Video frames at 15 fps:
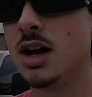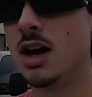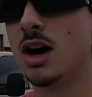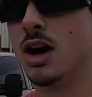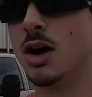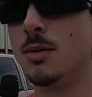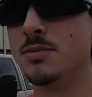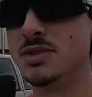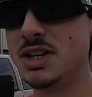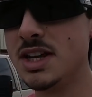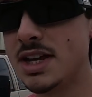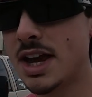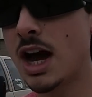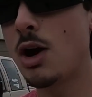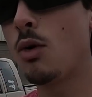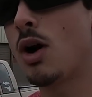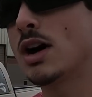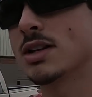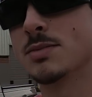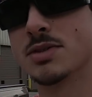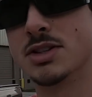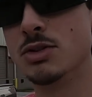Um,
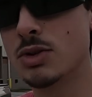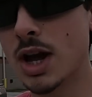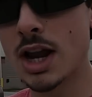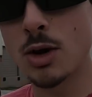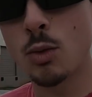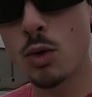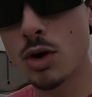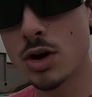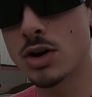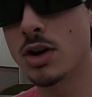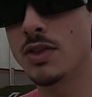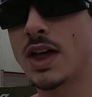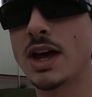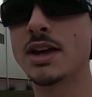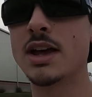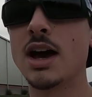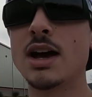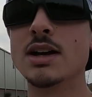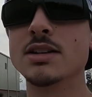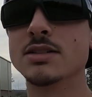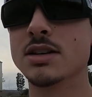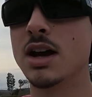Decal-wise, I'm still kind of working on that, guys.